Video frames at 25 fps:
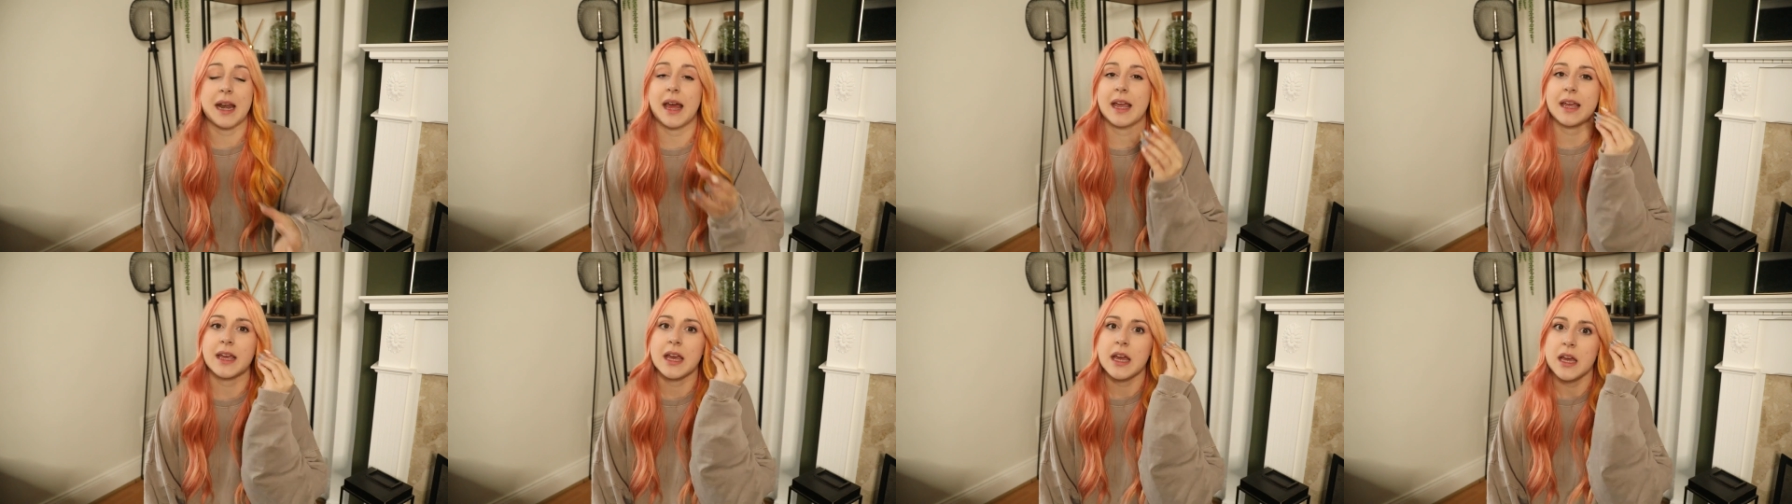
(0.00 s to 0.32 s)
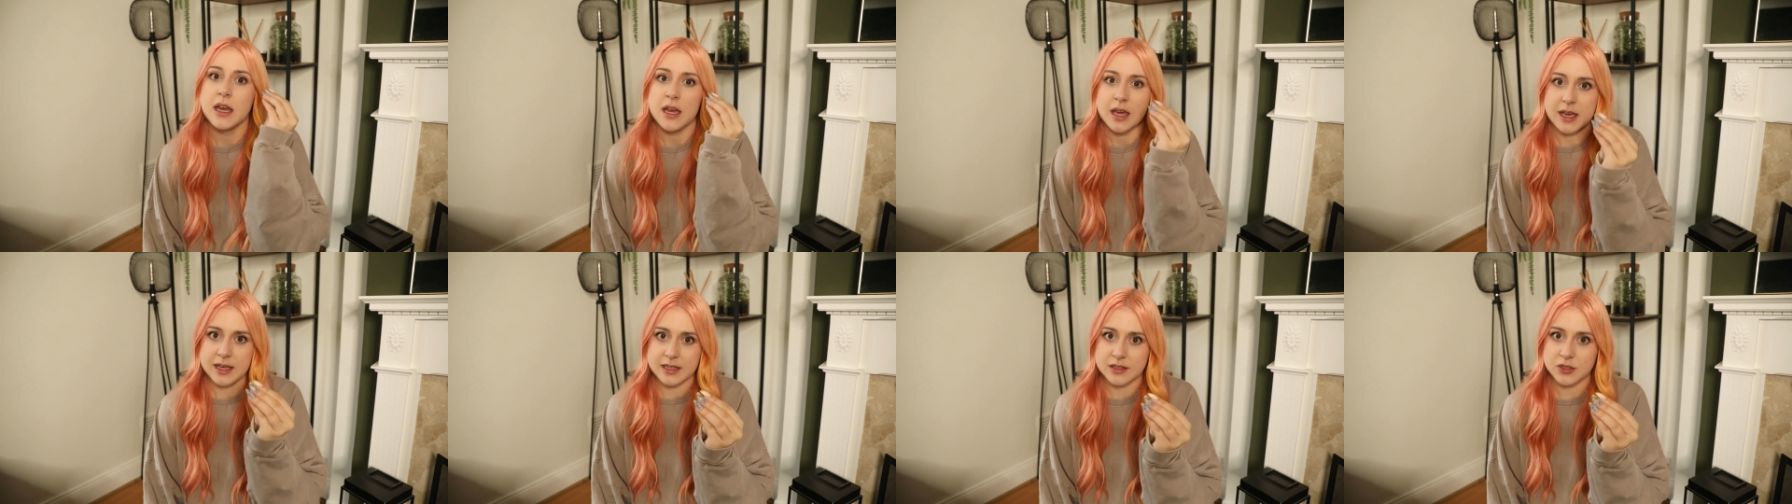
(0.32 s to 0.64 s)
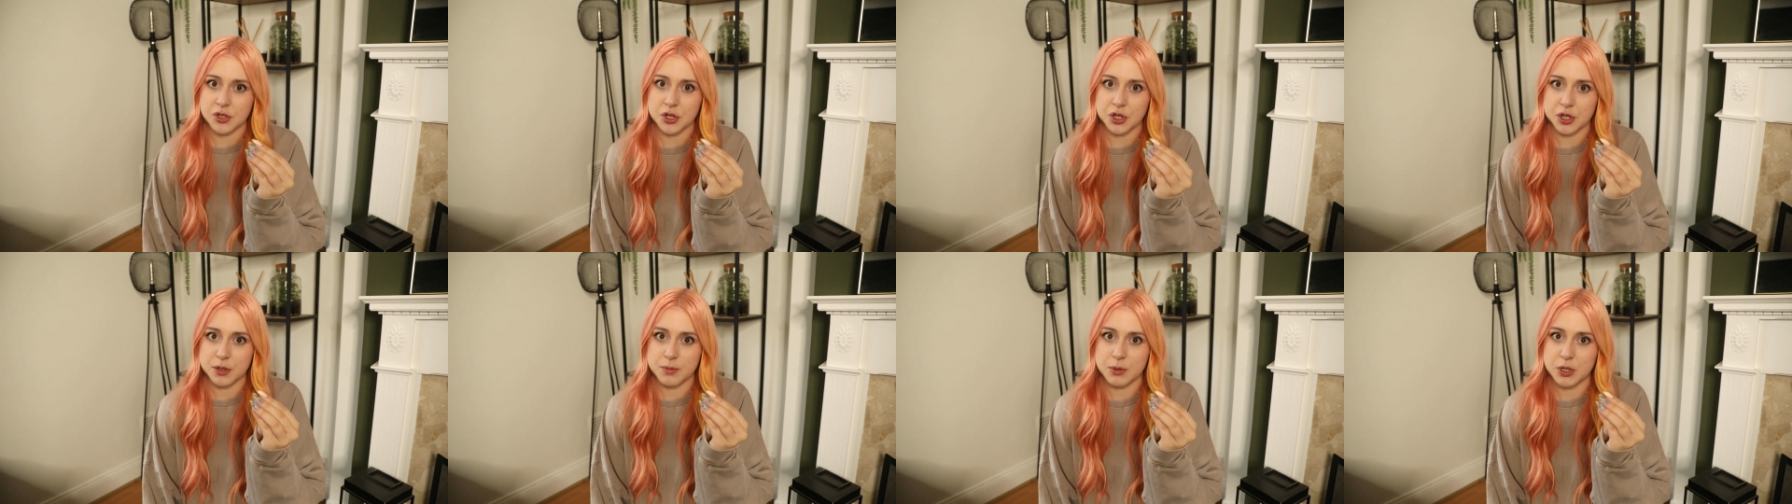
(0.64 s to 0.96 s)
like, he's
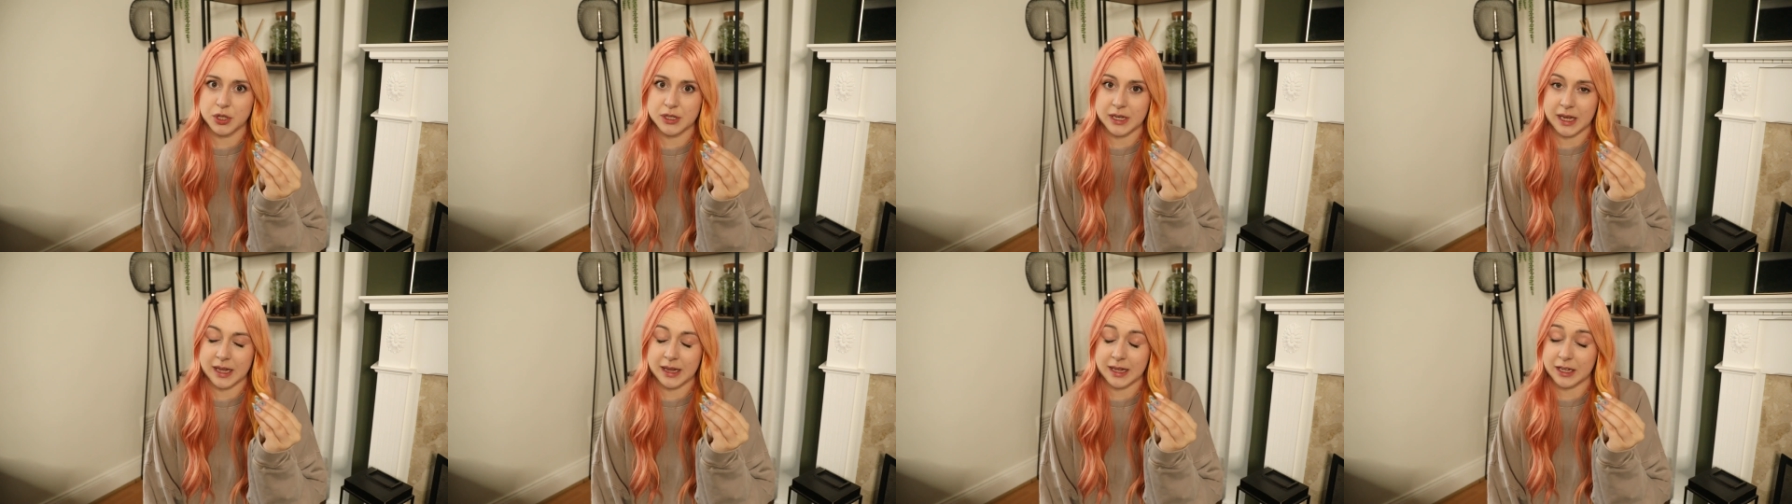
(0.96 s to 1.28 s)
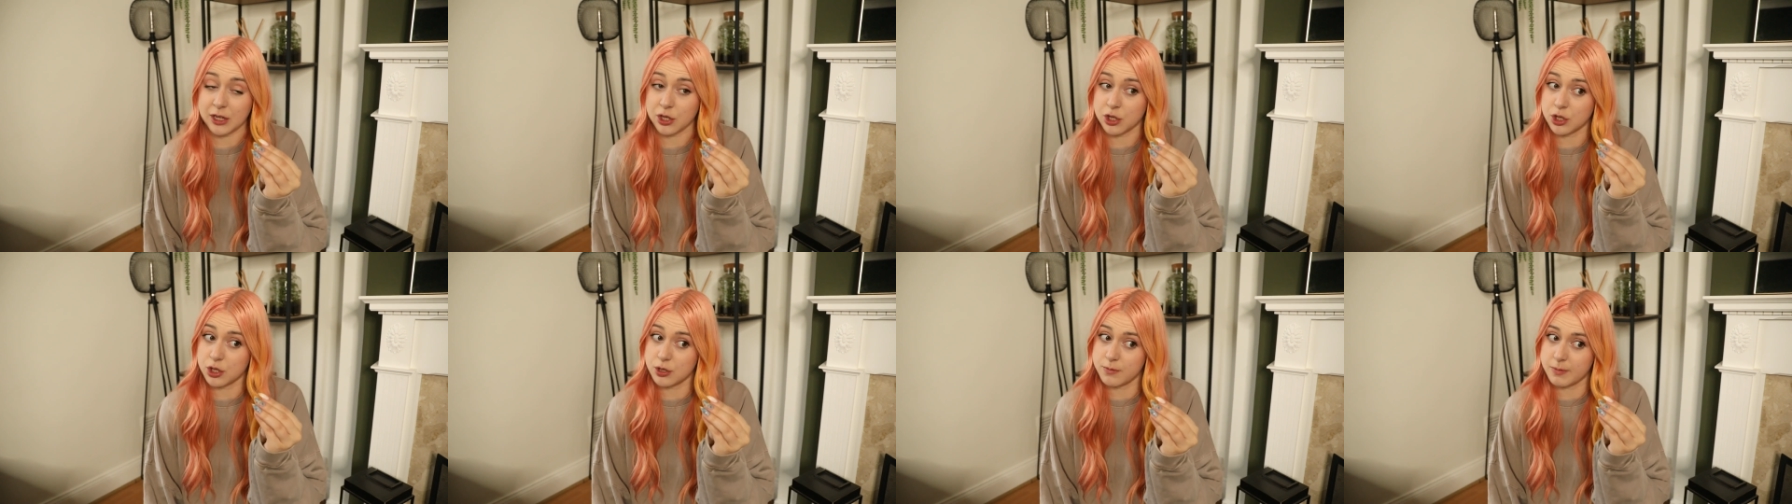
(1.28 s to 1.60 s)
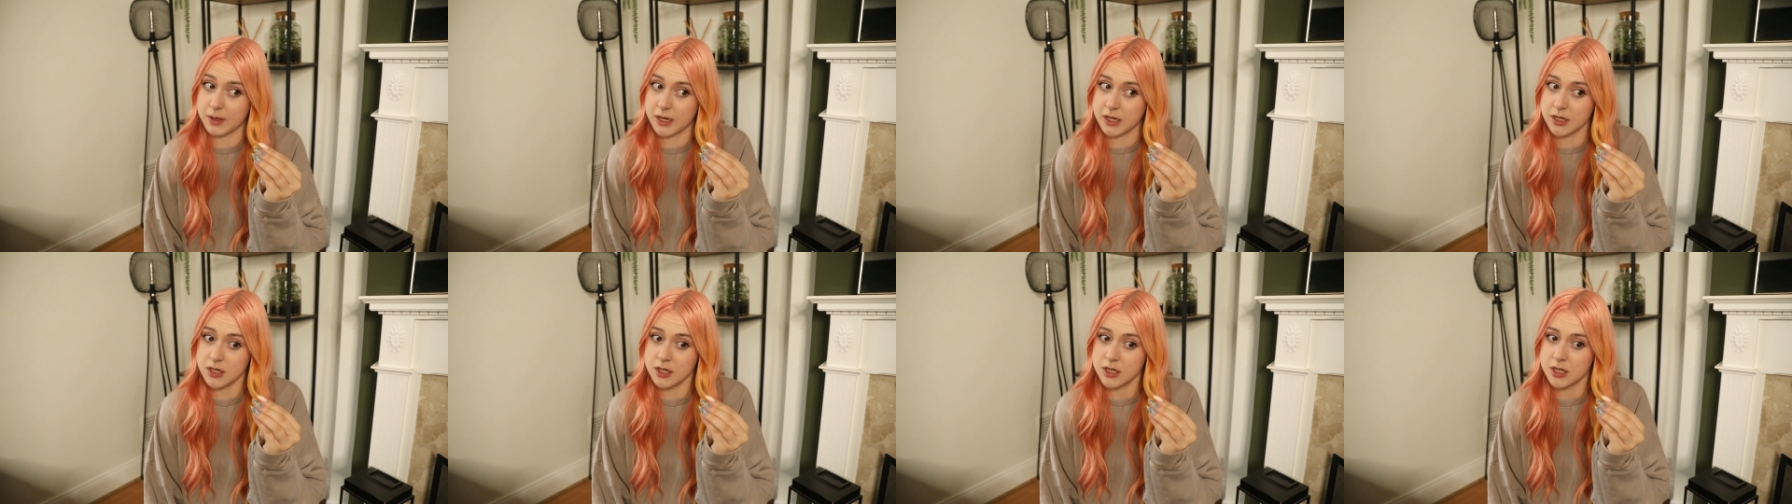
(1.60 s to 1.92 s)
going to communicate like a
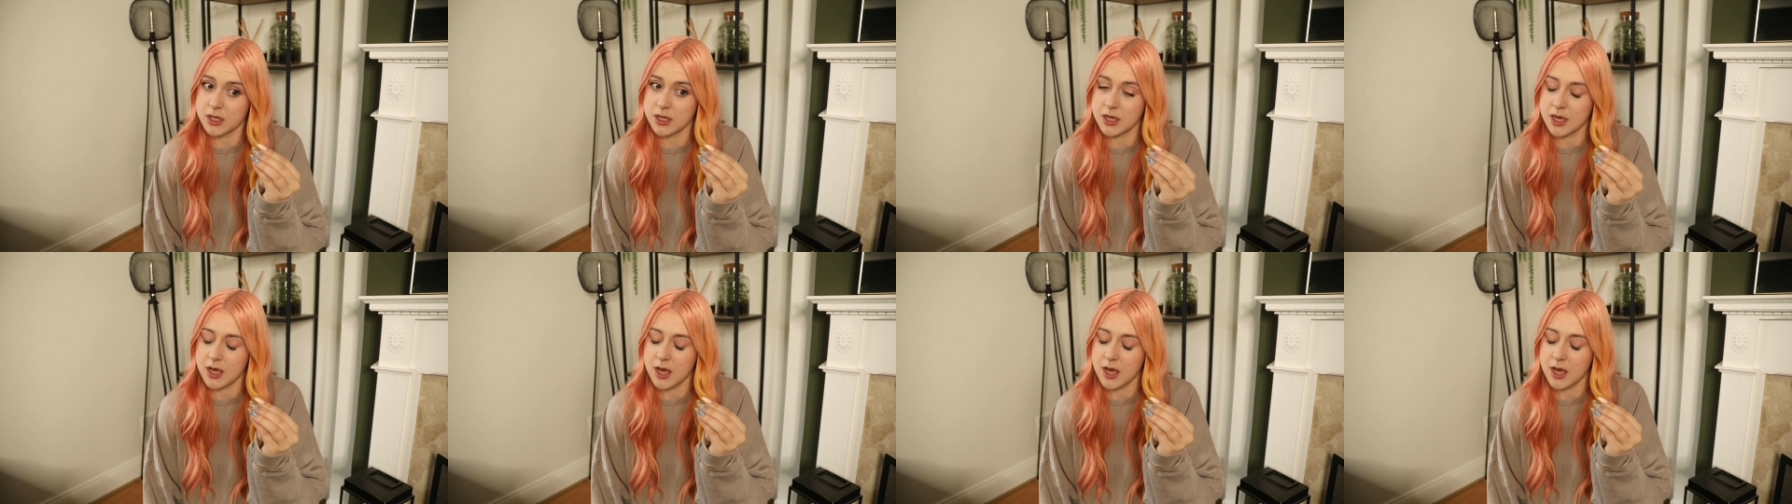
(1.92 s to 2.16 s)
human,